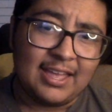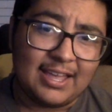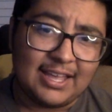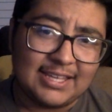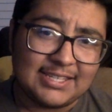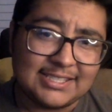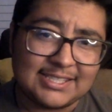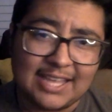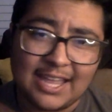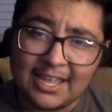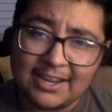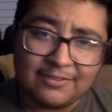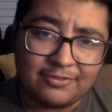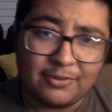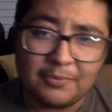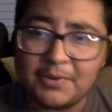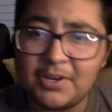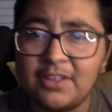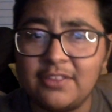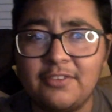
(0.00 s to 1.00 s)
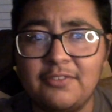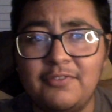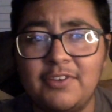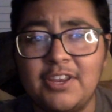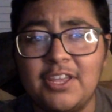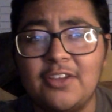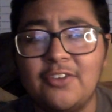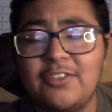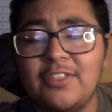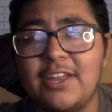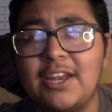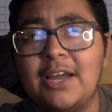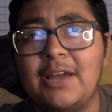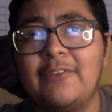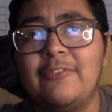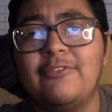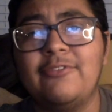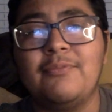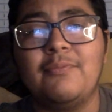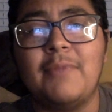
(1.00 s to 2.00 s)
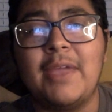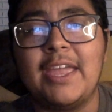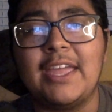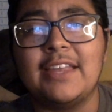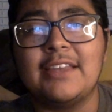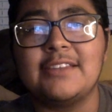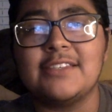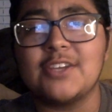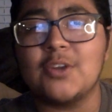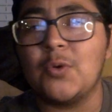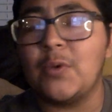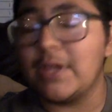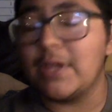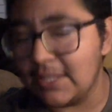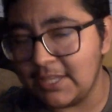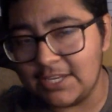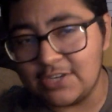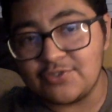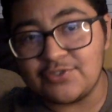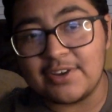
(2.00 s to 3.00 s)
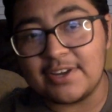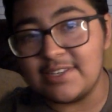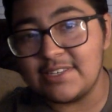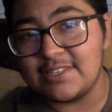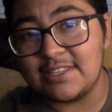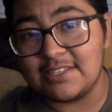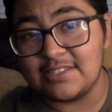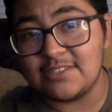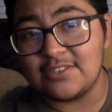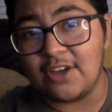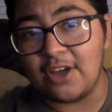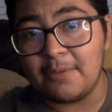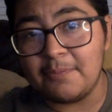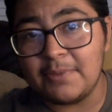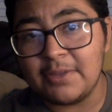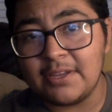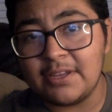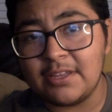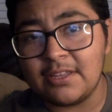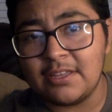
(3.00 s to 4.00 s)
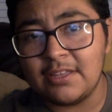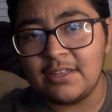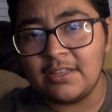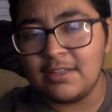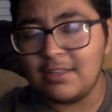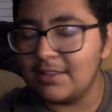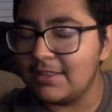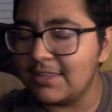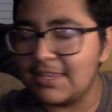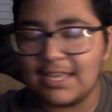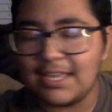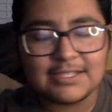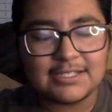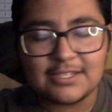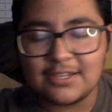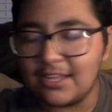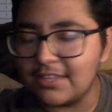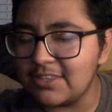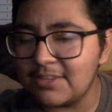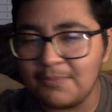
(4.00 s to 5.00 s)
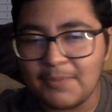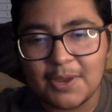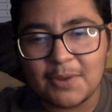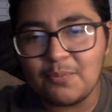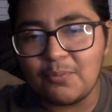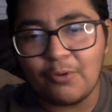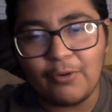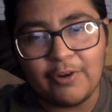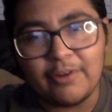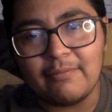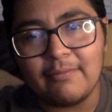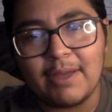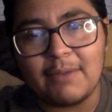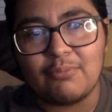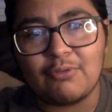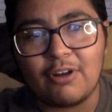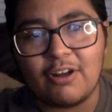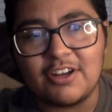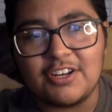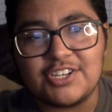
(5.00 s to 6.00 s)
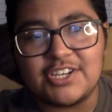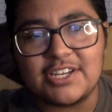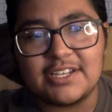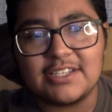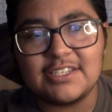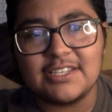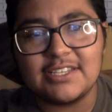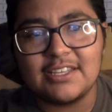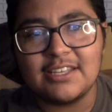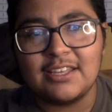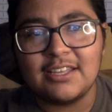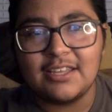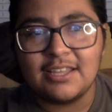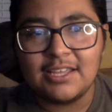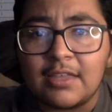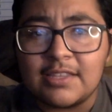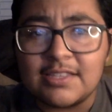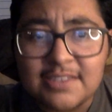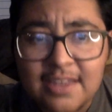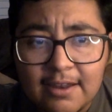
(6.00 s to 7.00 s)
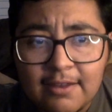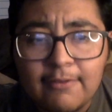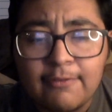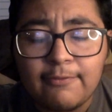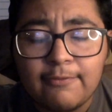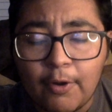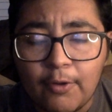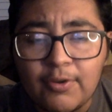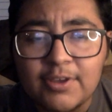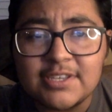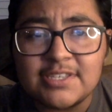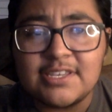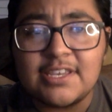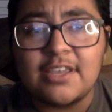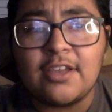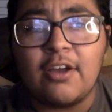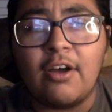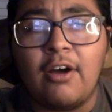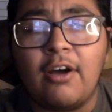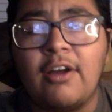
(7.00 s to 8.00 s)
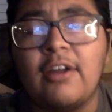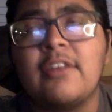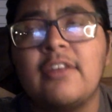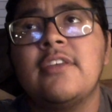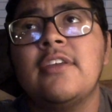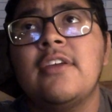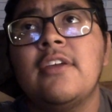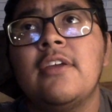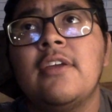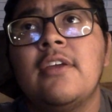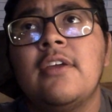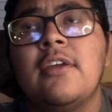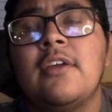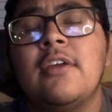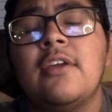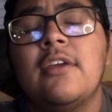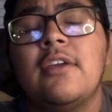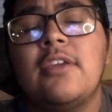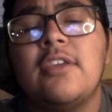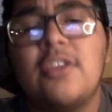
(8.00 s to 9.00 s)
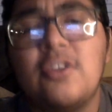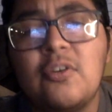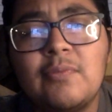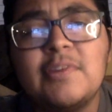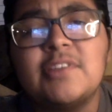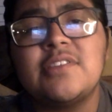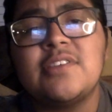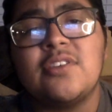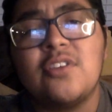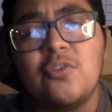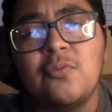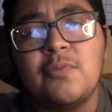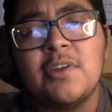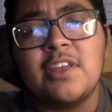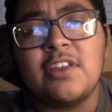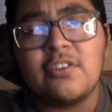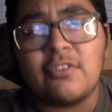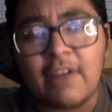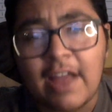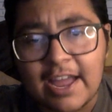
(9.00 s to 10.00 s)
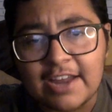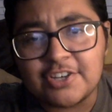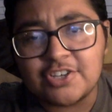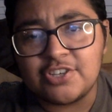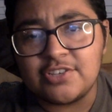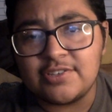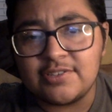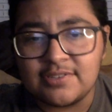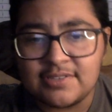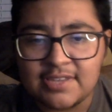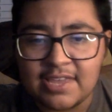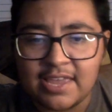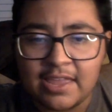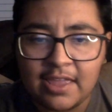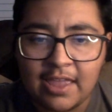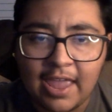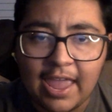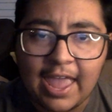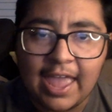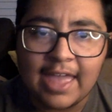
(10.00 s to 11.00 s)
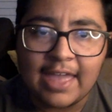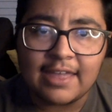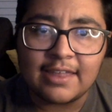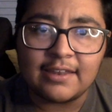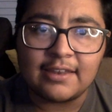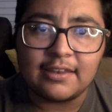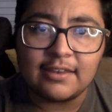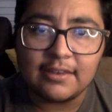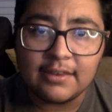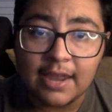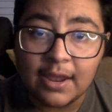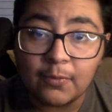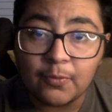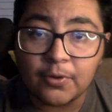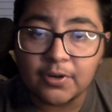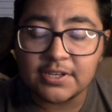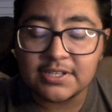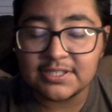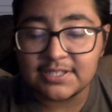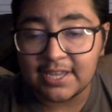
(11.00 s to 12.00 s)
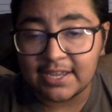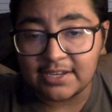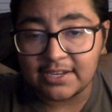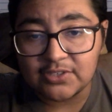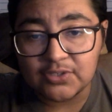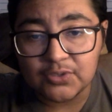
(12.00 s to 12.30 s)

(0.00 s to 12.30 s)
aside from another video that I've made to quickly address this topic, that's not the main point of my project. Instead of focusing on human-to-human interactions and networks like